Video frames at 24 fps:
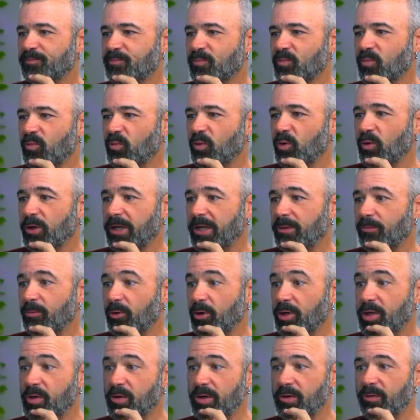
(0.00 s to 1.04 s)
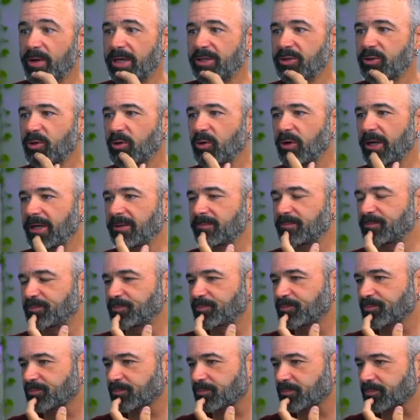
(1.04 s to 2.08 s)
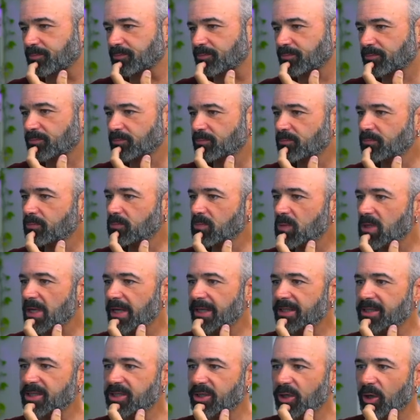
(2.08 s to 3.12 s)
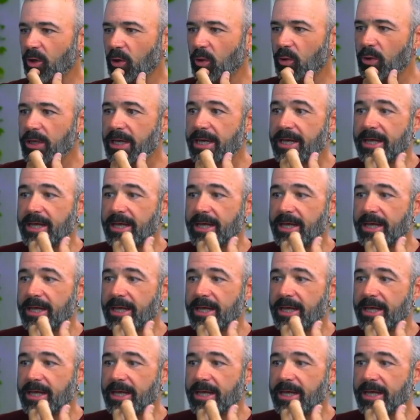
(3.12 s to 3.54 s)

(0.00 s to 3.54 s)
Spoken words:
We'll get Mercury retrograde. And so